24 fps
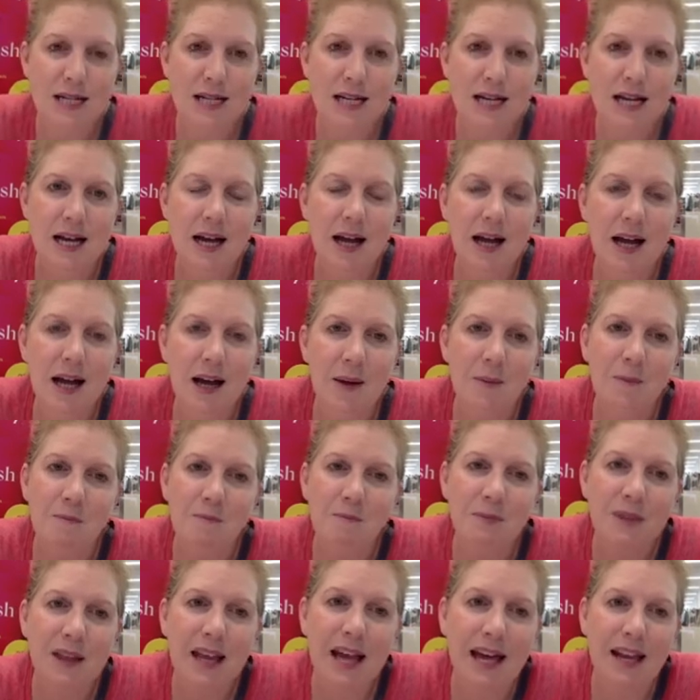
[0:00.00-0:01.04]

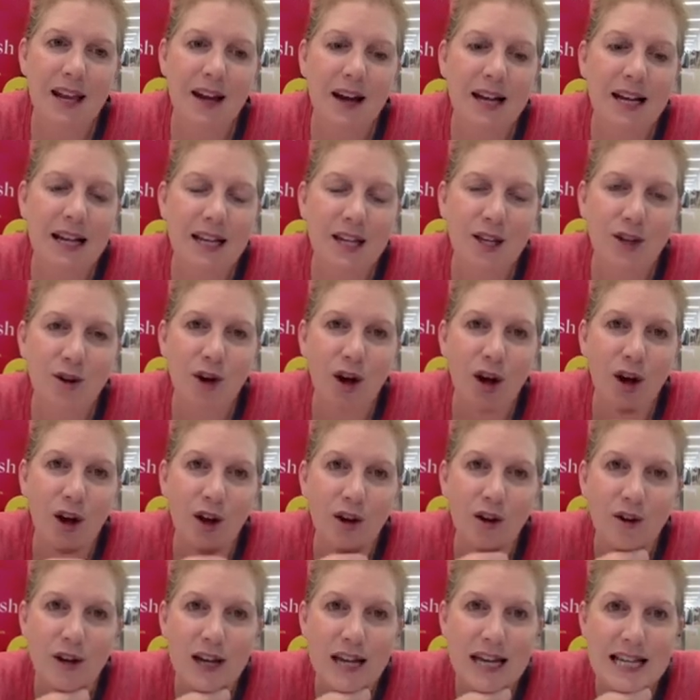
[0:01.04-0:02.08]
And I Let You
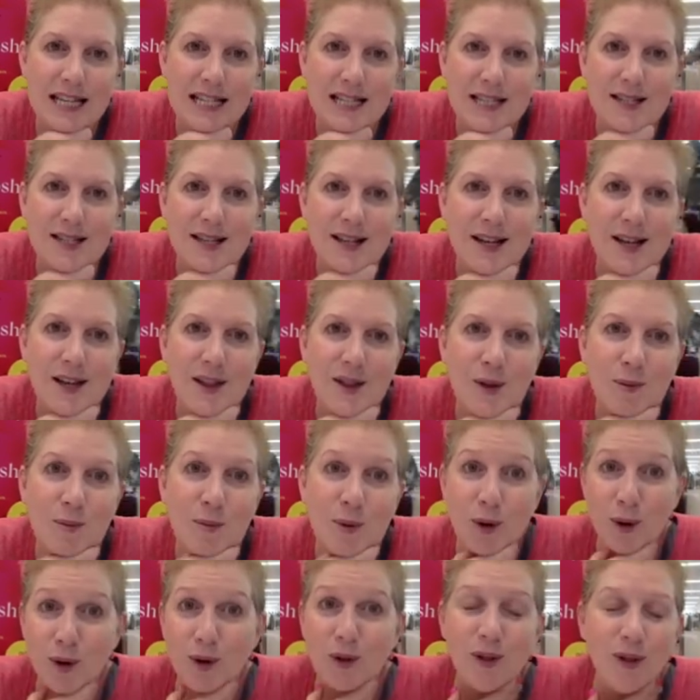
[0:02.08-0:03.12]
Go is the
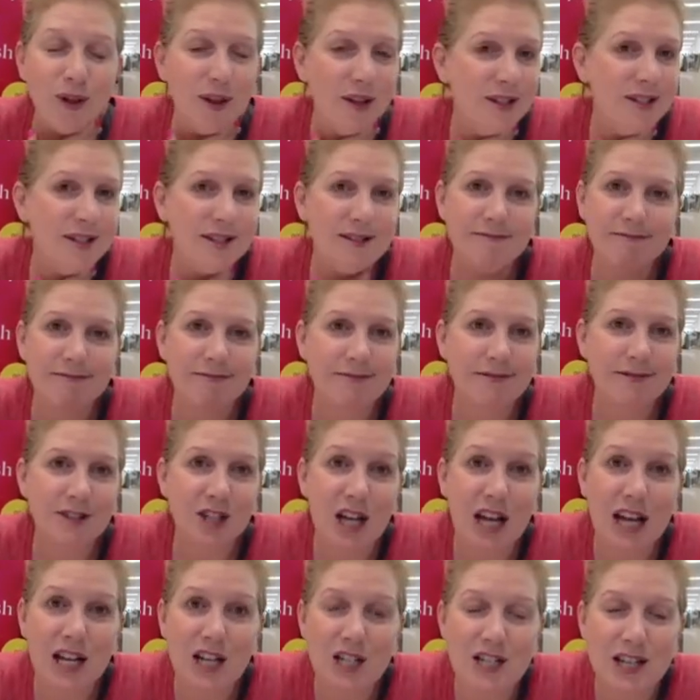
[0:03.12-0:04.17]
book that
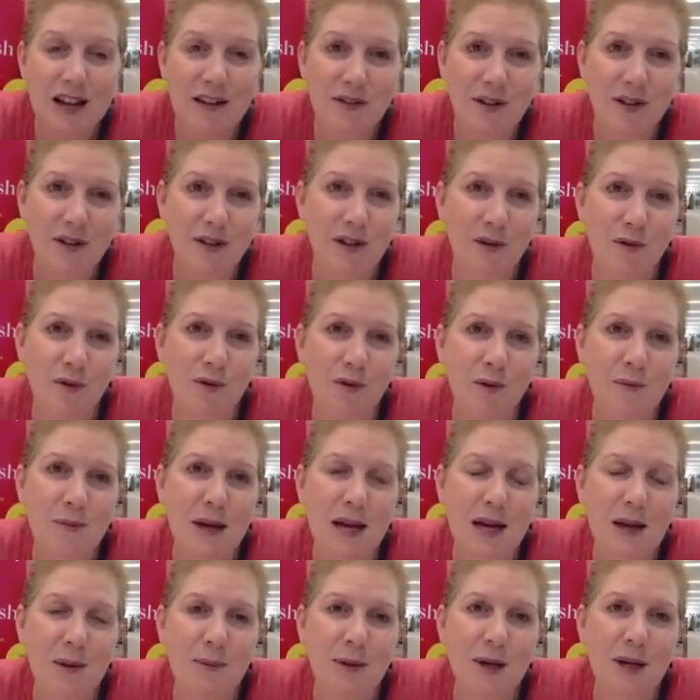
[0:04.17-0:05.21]
changed everything for
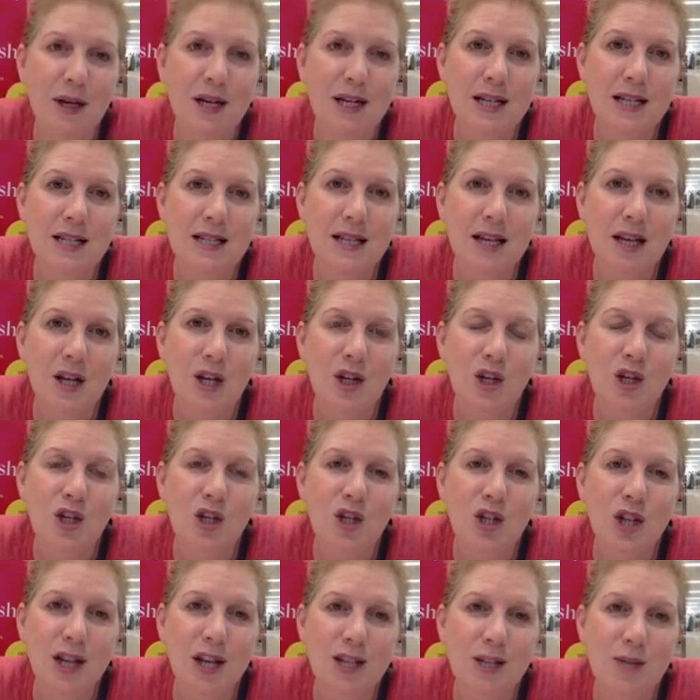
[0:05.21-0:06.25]
me, because
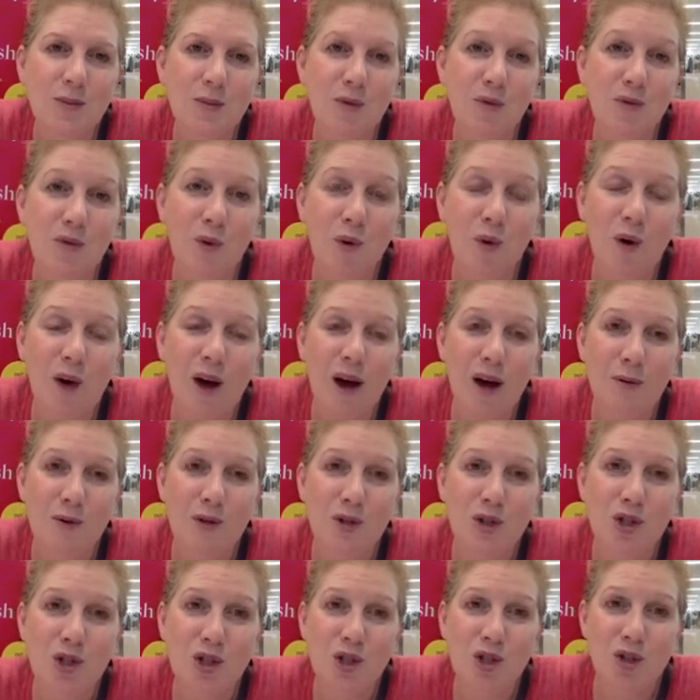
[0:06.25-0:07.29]
just before I was
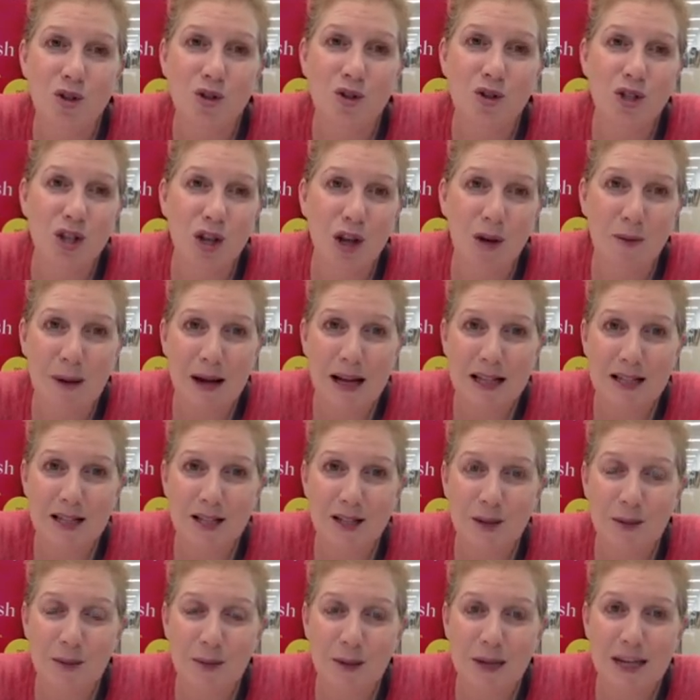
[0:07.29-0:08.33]
due to go back to
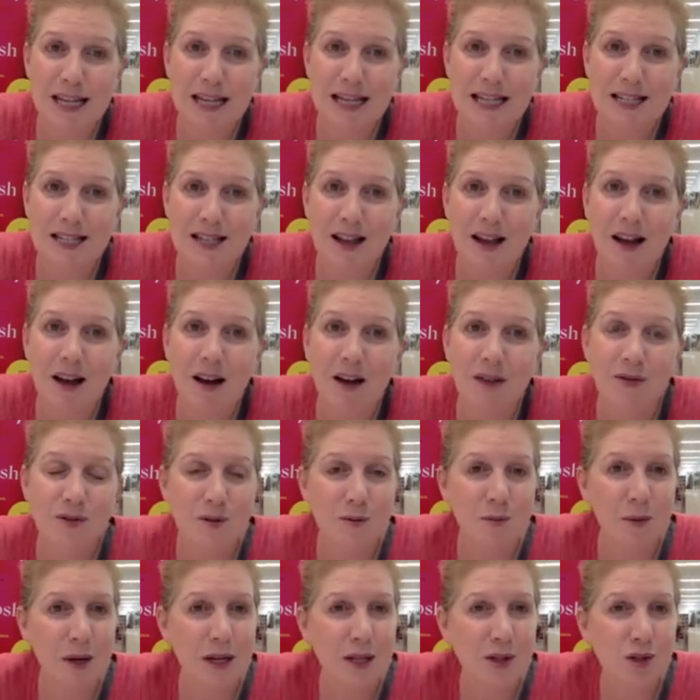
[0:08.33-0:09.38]
the police, after
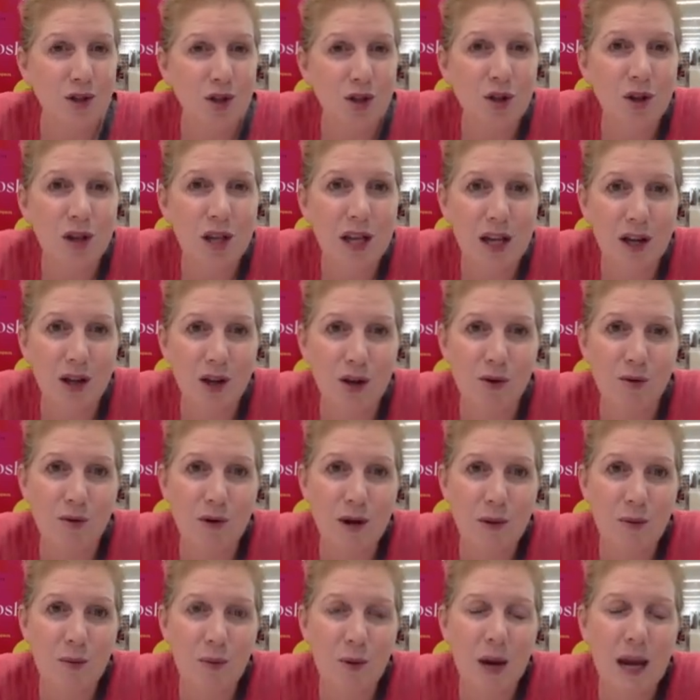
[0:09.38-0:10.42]
my 2-year
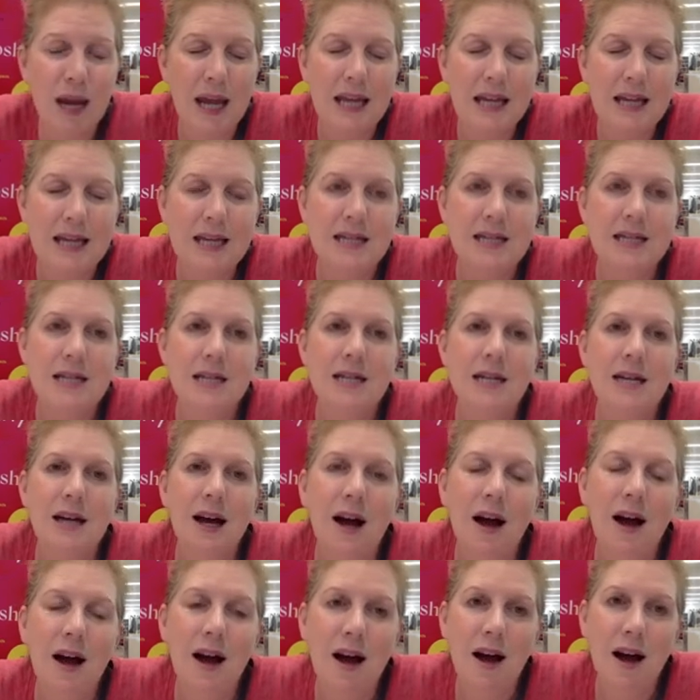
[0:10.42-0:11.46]
career break,
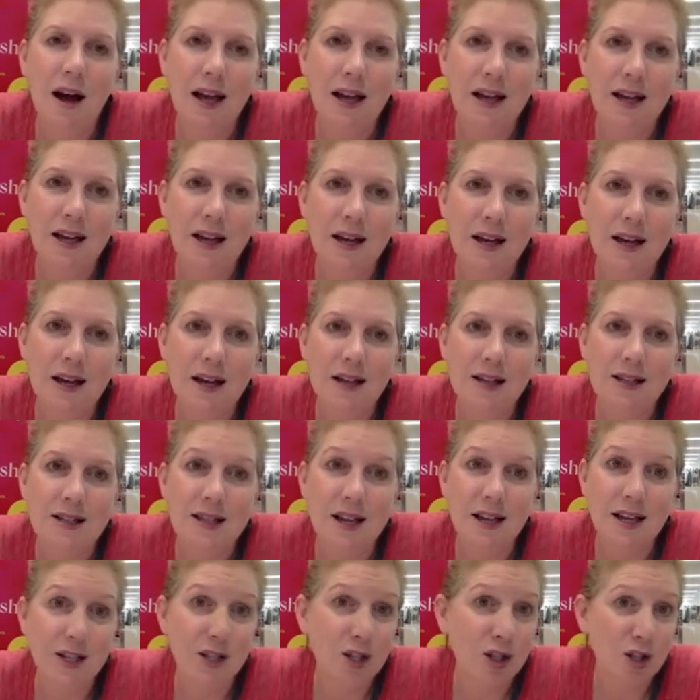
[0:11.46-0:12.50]
I
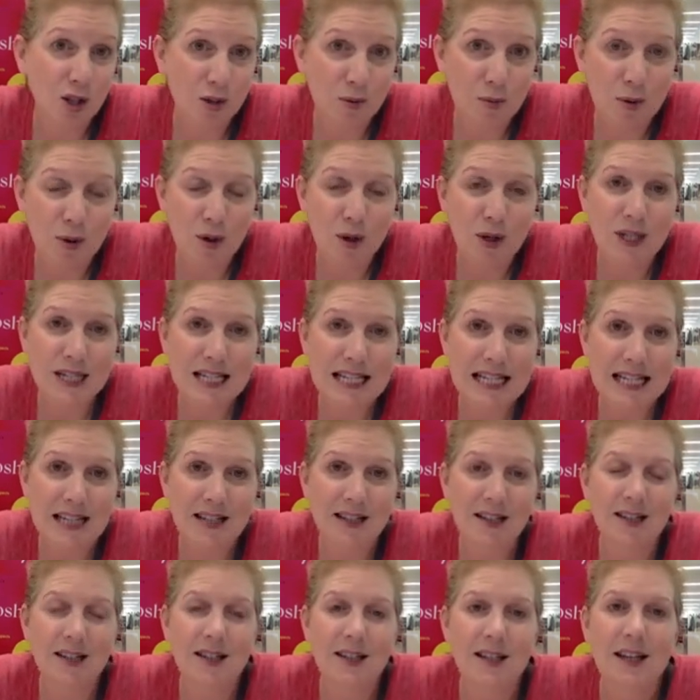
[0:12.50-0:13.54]
signed a 2-book
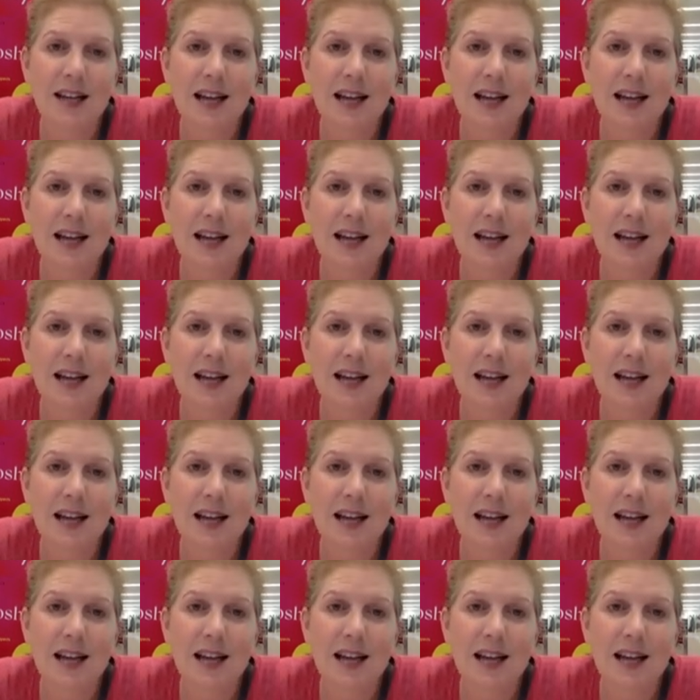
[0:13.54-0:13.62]
deal.